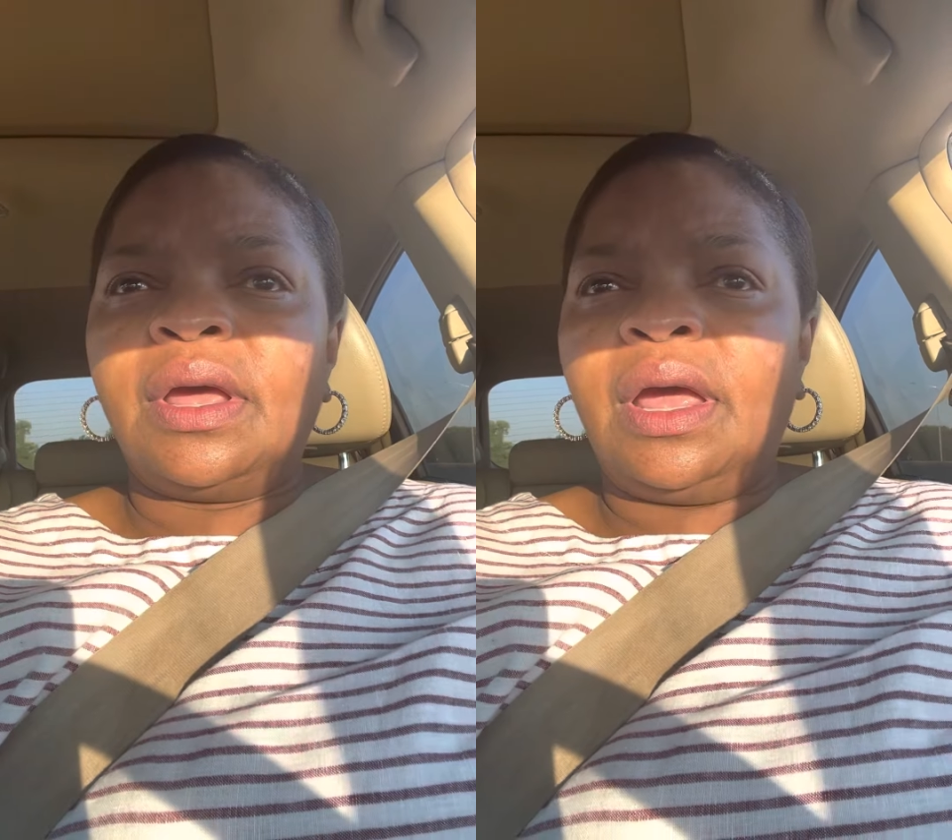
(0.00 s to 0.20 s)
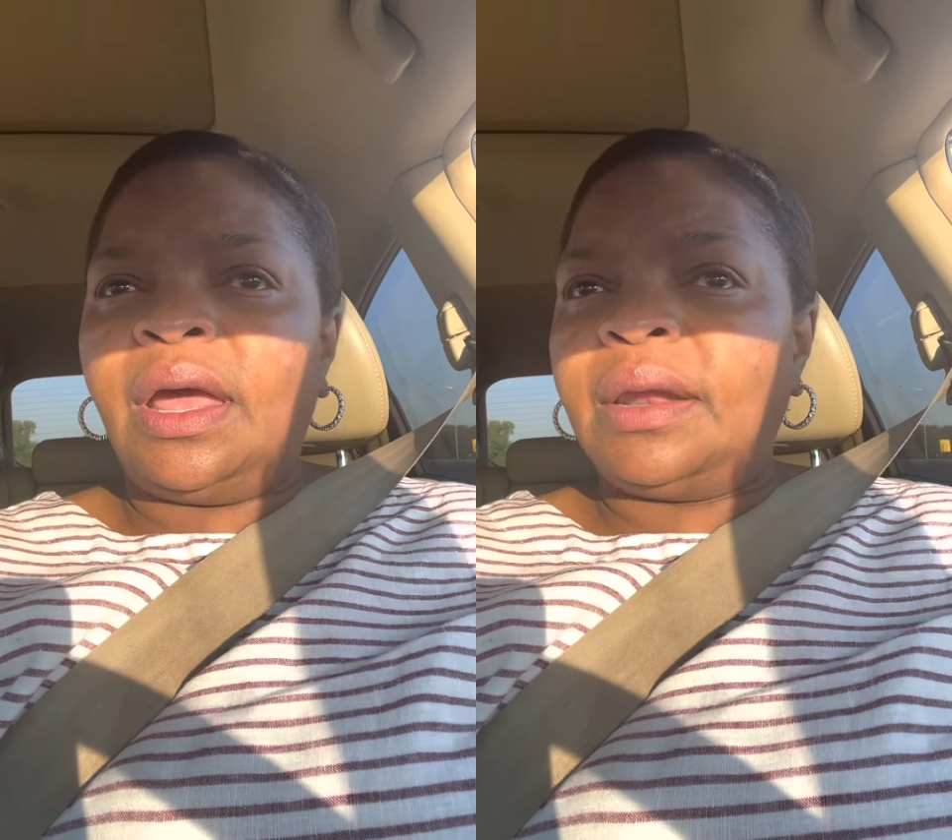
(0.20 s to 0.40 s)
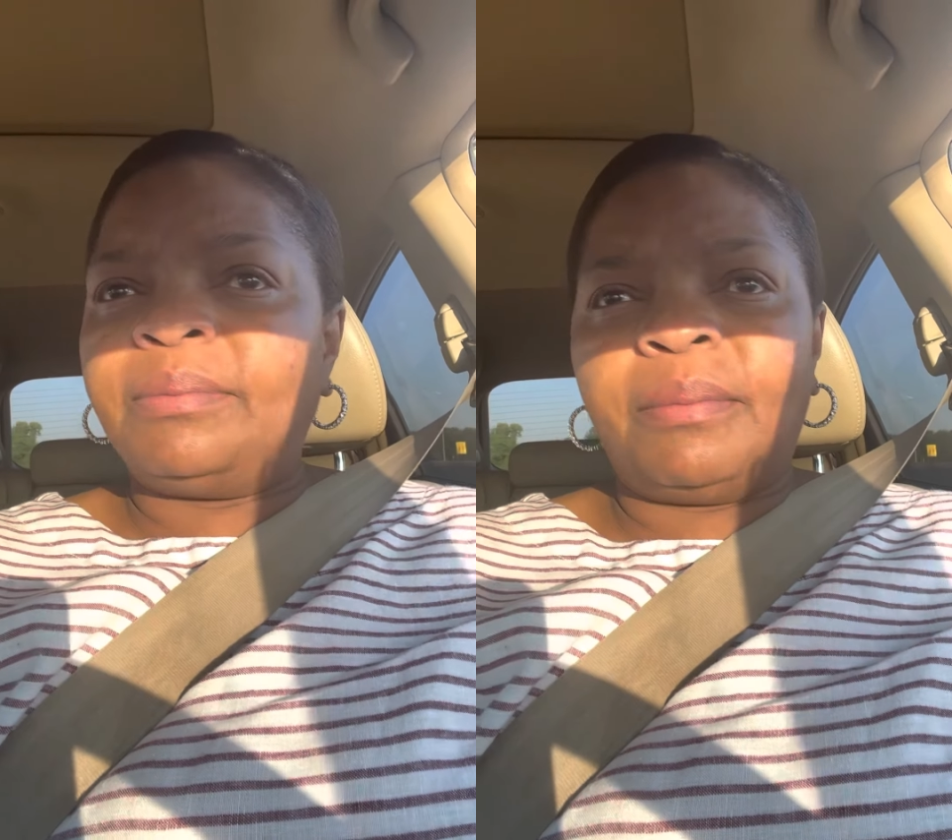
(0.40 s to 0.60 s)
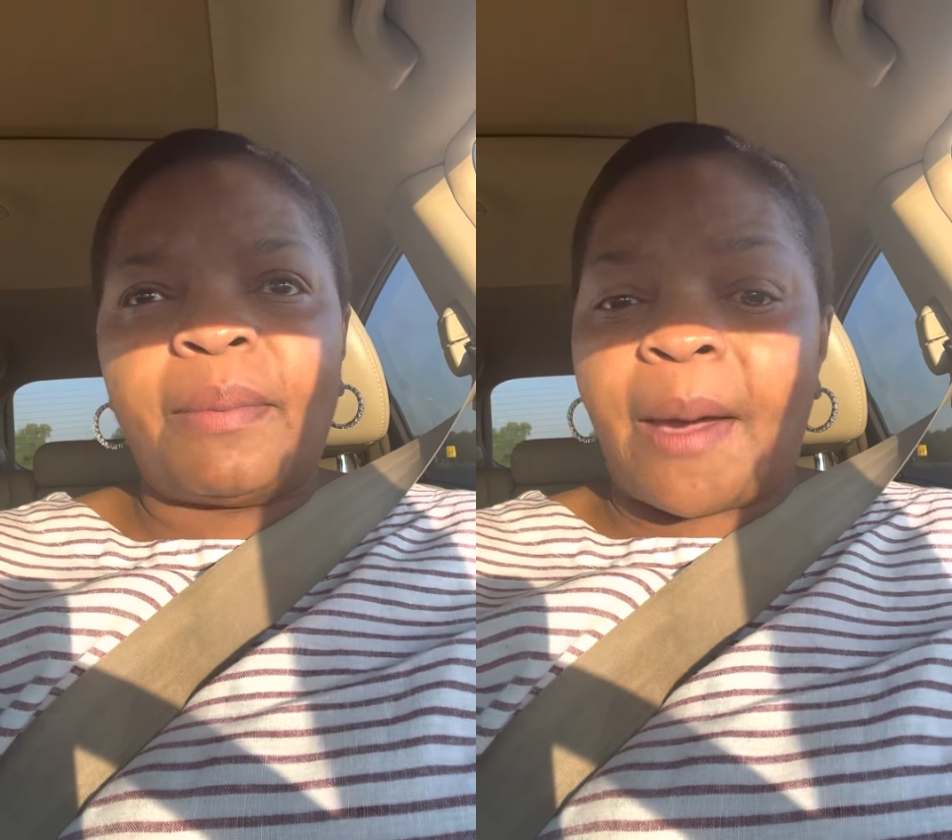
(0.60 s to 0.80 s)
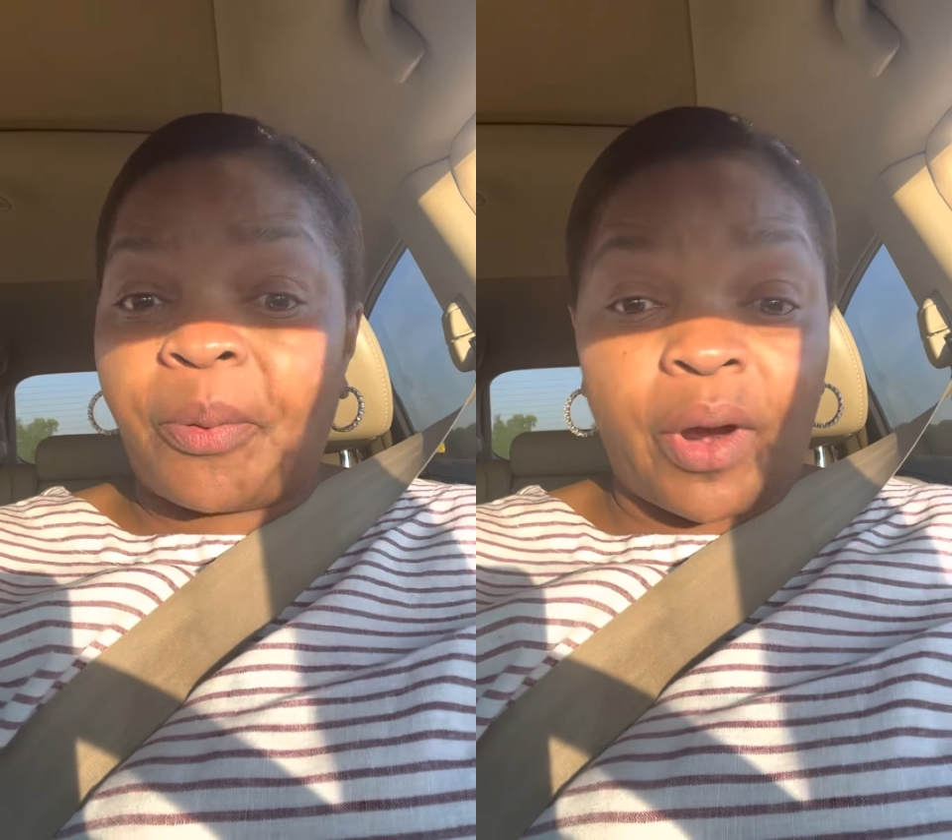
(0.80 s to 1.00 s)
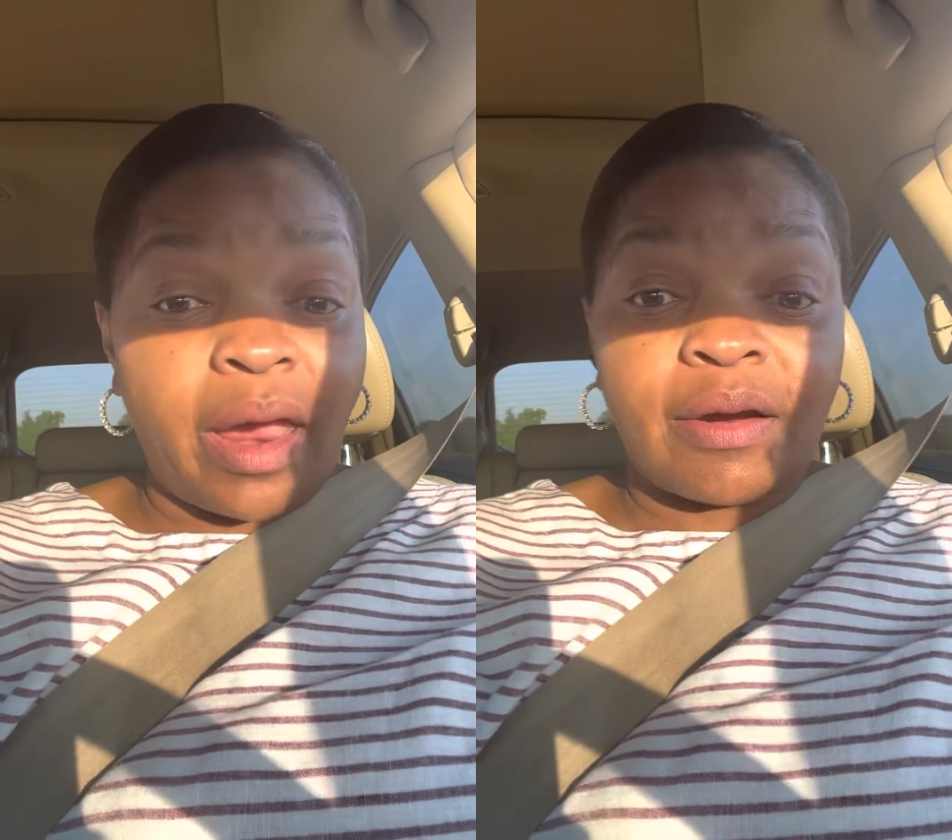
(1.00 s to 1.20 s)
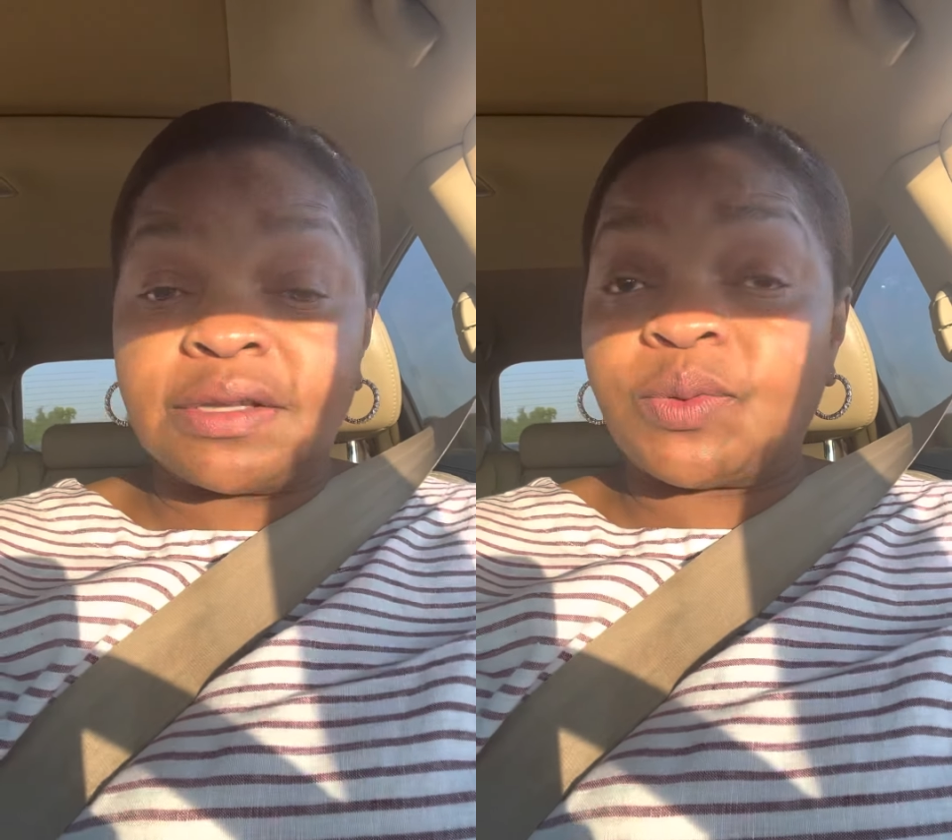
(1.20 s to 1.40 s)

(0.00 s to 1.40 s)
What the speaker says: And my prayers